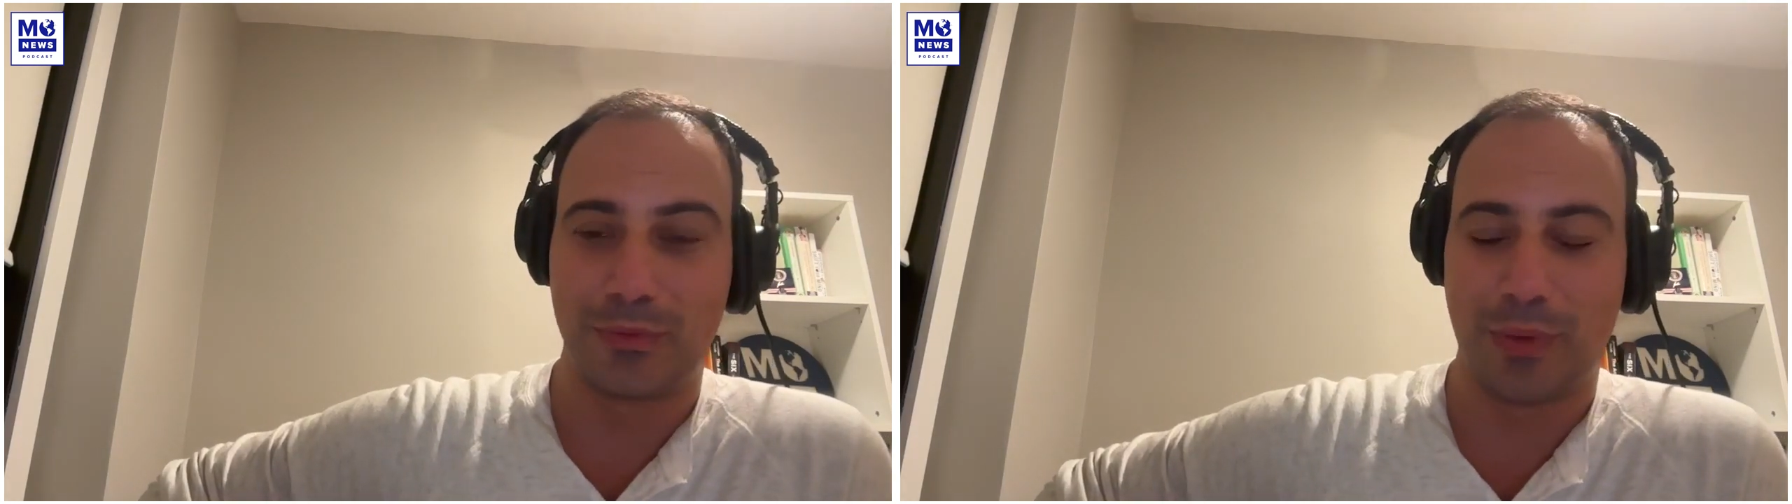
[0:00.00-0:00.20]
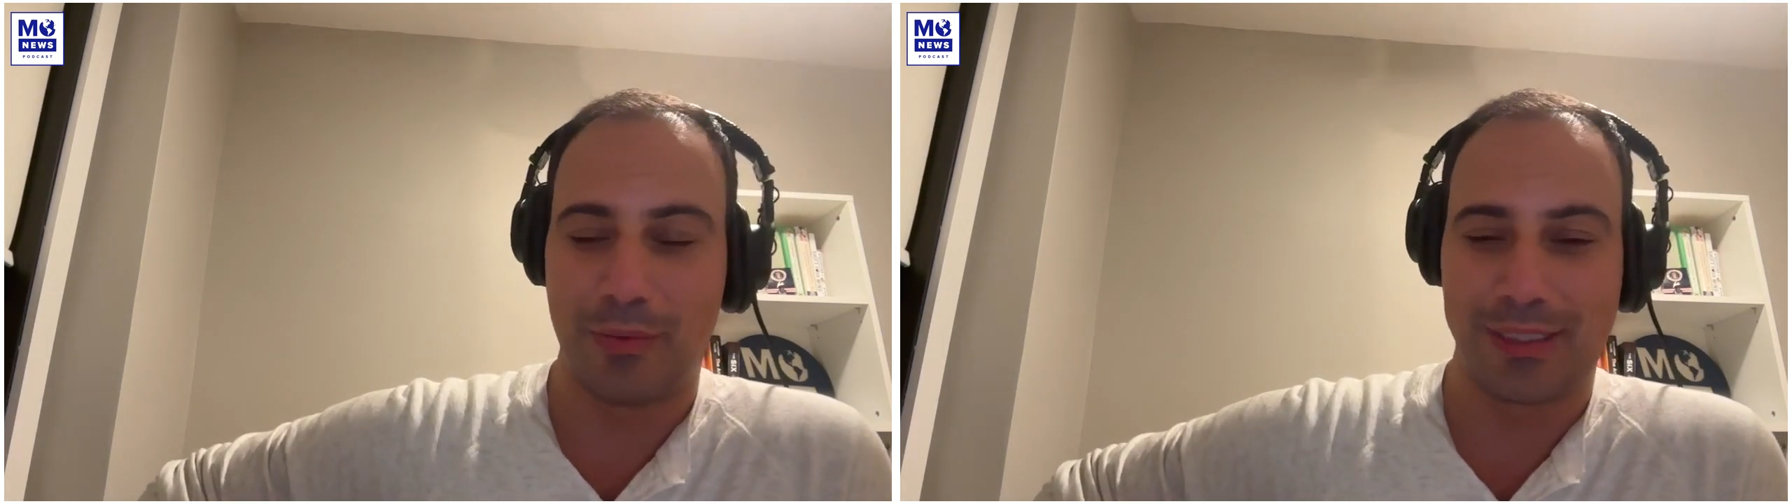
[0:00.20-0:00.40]

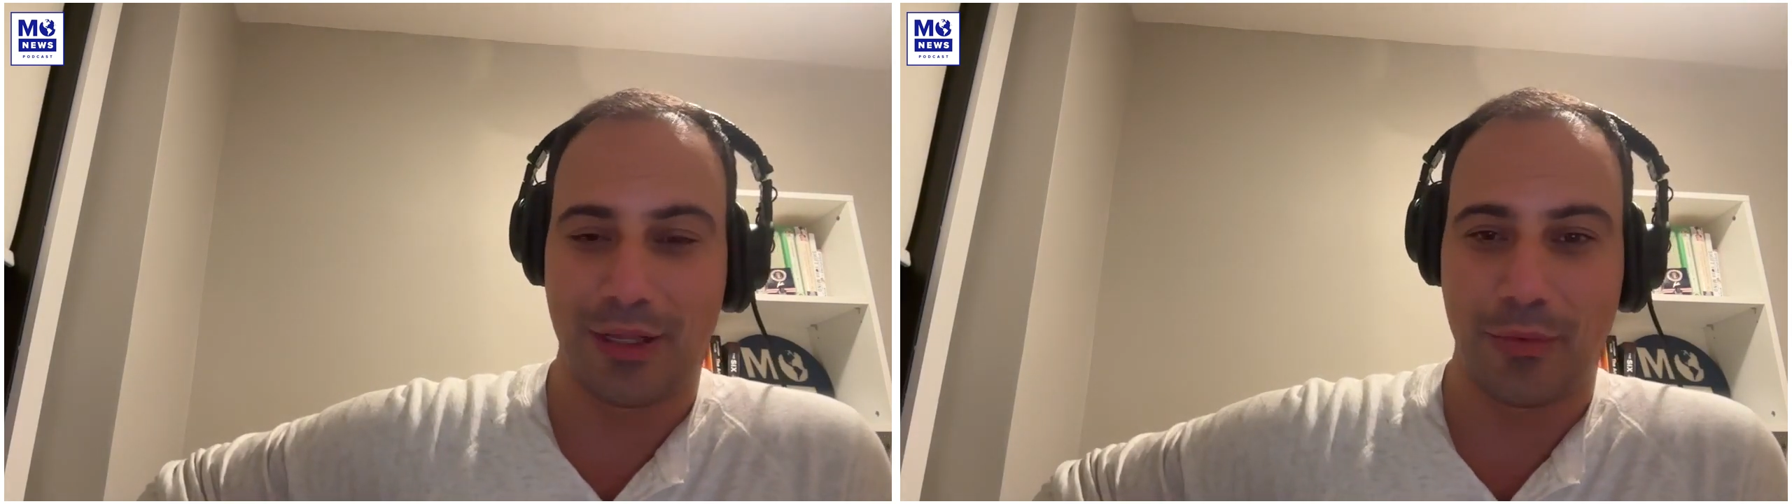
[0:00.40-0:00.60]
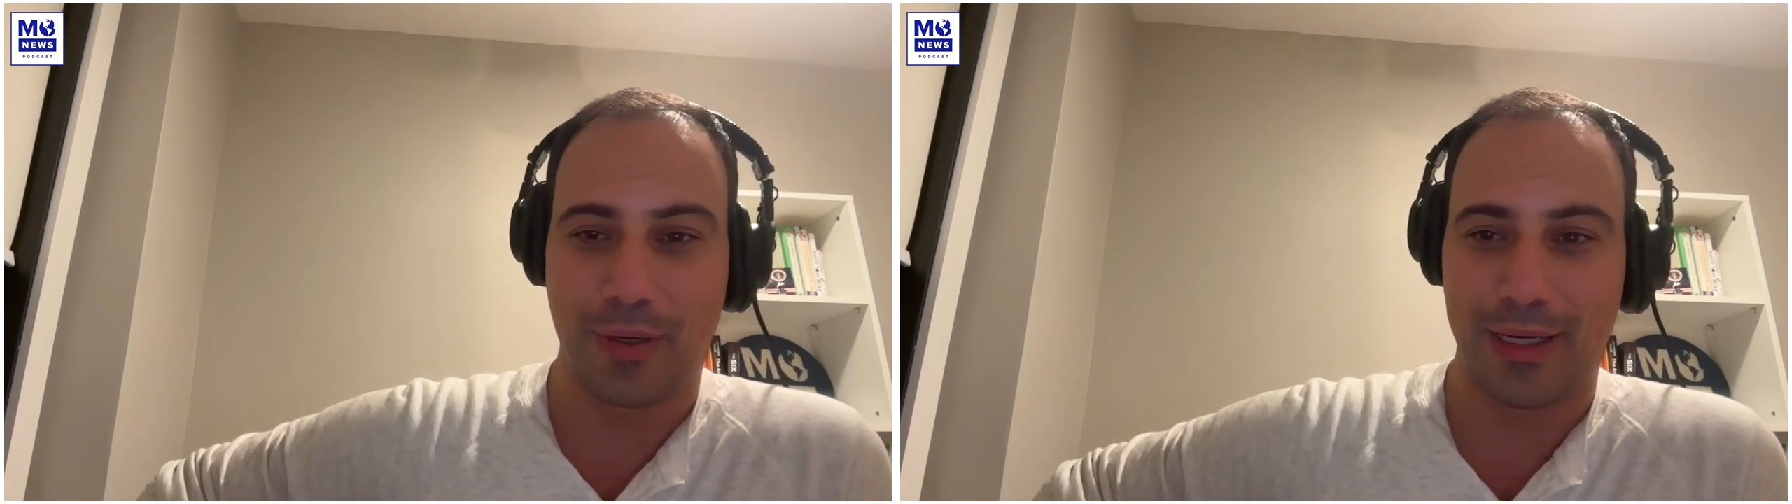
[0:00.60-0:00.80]
what was
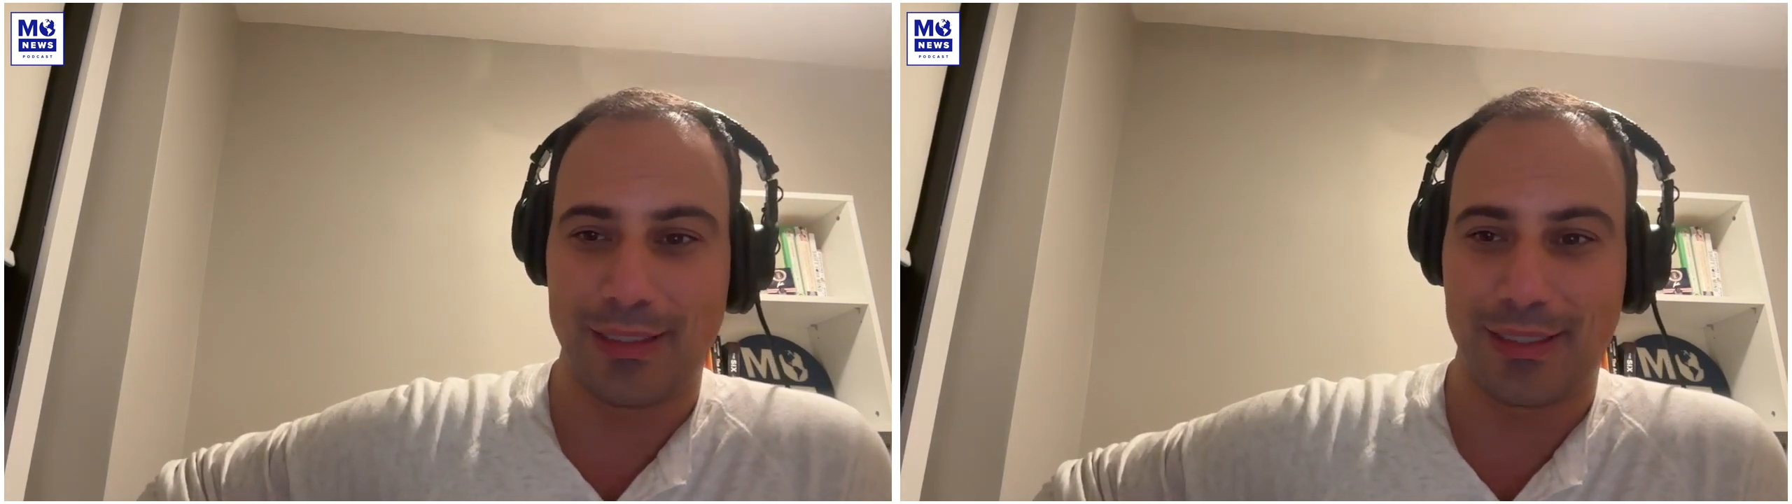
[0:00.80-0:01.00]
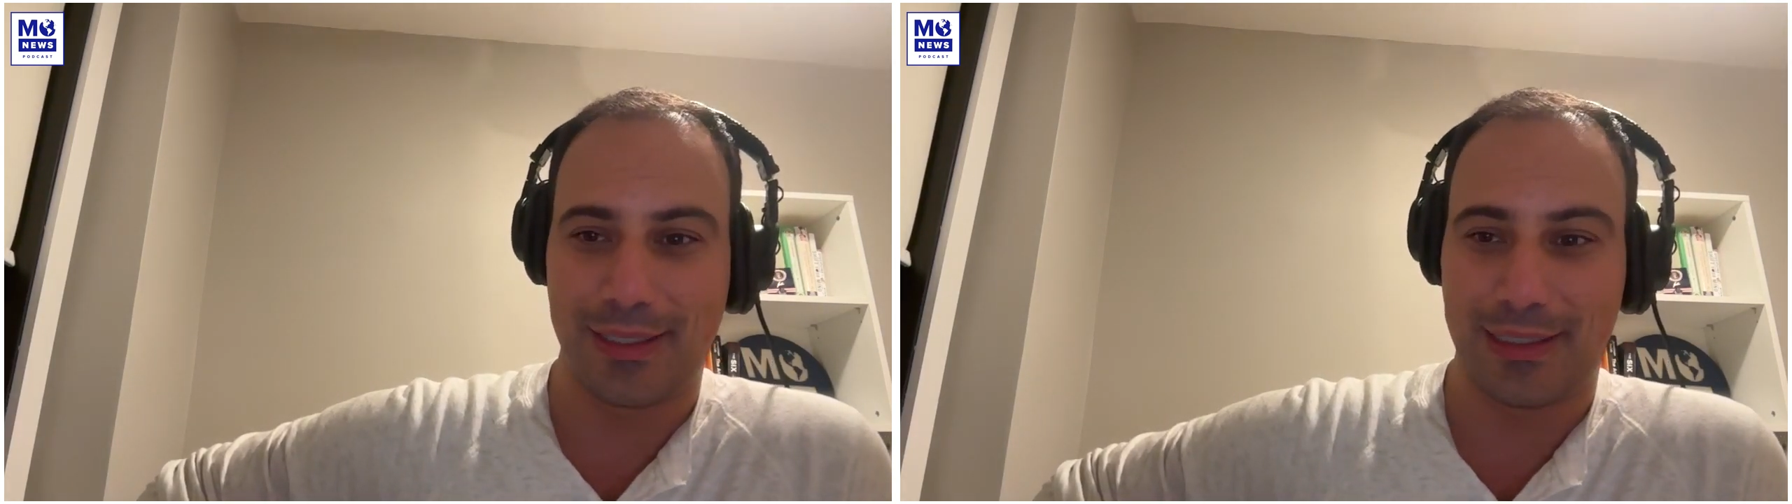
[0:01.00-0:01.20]

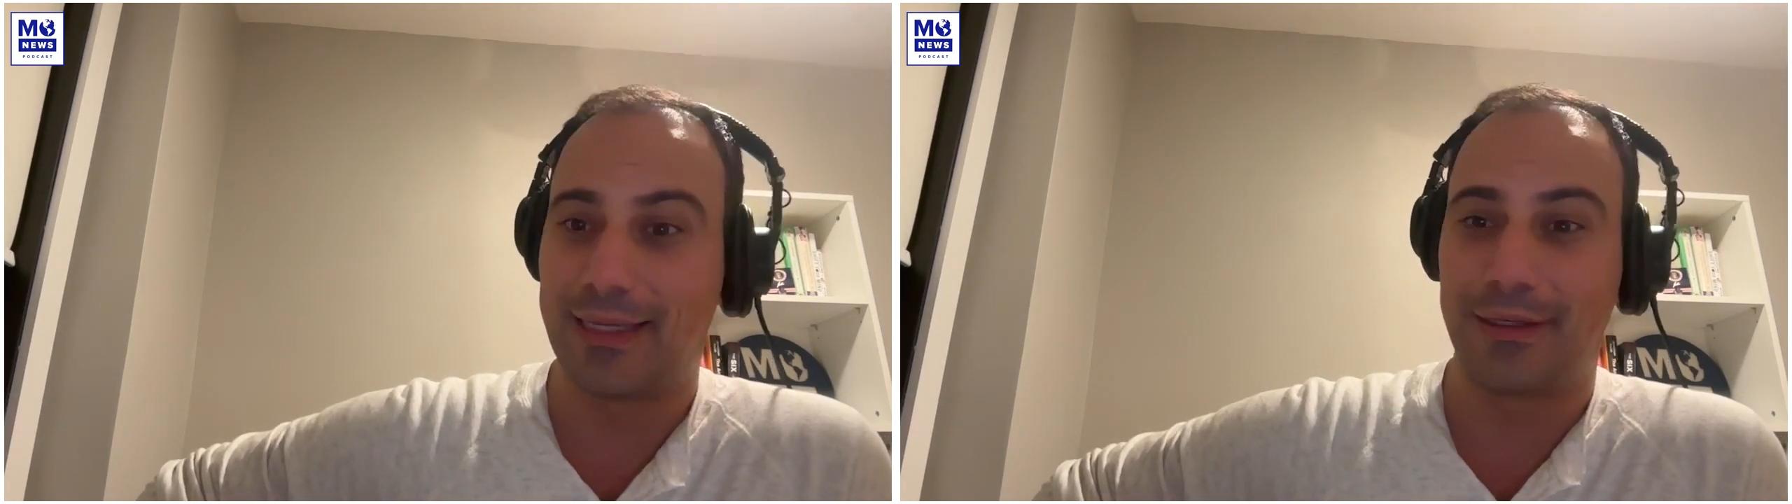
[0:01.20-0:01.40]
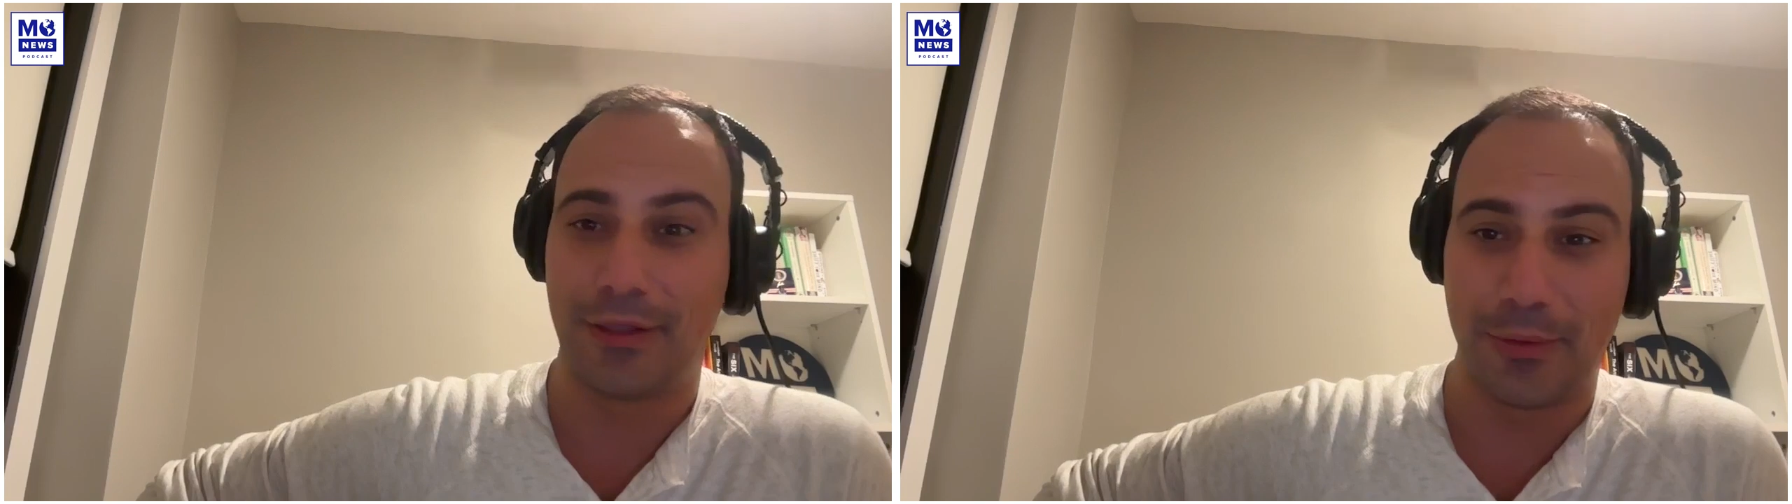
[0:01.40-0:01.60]
otherwise a
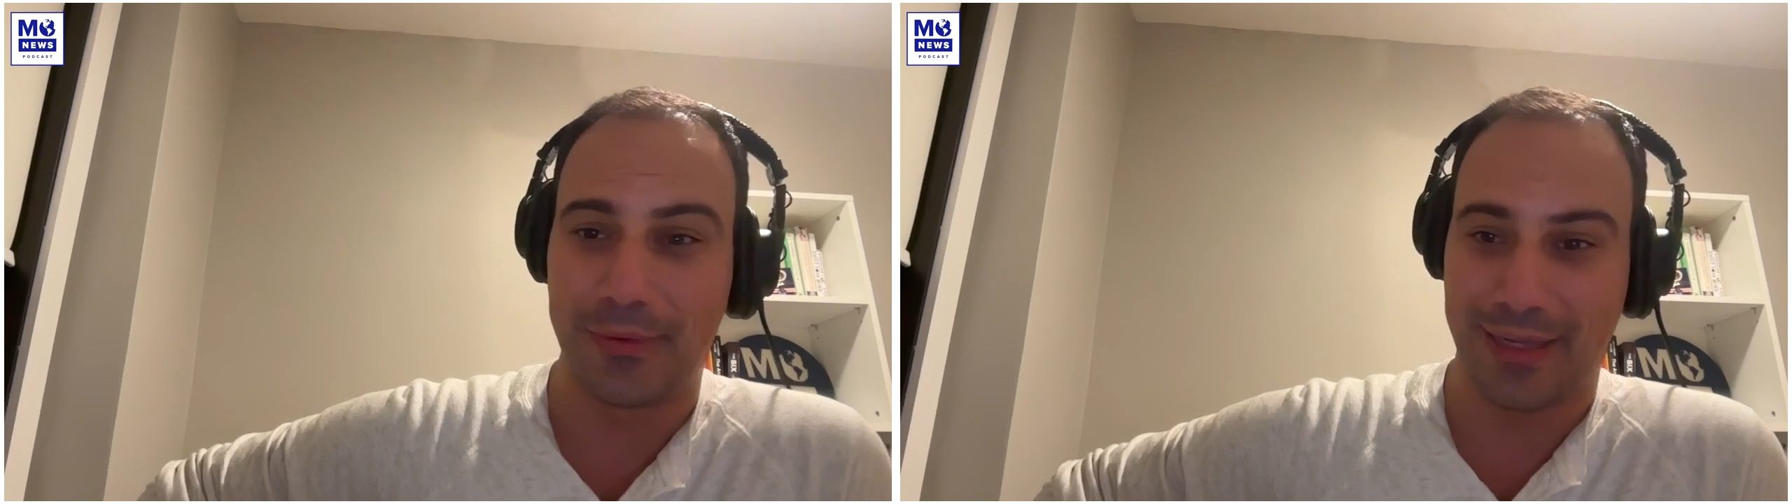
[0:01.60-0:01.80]
little known